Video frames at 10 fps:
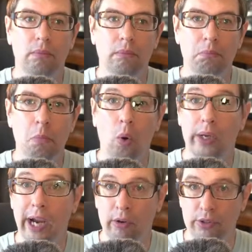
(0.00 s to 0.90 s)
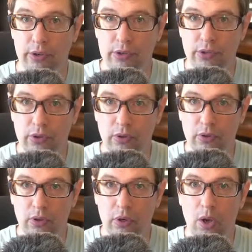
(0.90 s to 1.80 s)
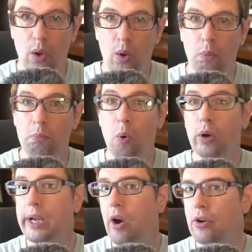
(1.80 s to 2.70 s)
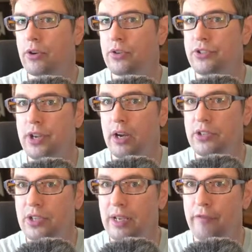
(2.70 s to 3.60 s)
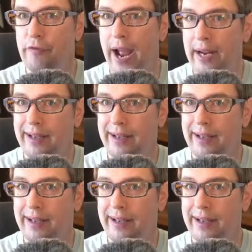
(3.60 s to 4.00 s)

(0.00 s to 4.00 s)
more characters. More character does, in fact,